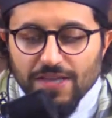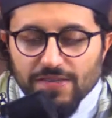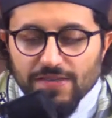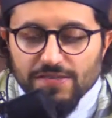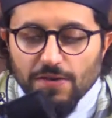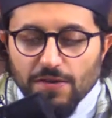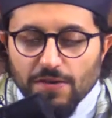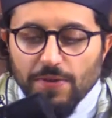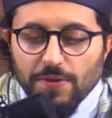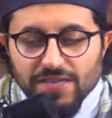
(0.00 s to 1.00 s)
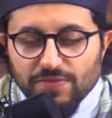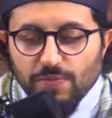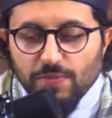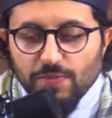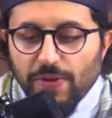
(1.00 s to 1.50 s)
So parents have to be
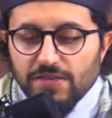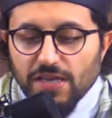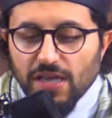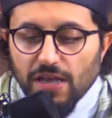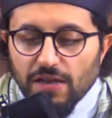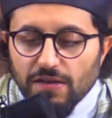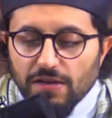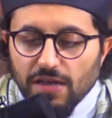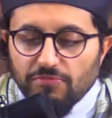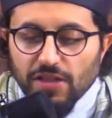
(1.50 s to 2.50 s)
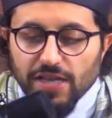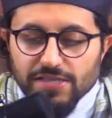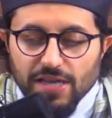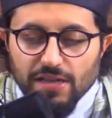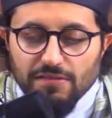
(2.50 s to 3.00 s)
parents and
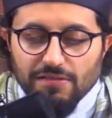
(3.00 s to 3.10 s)
realize that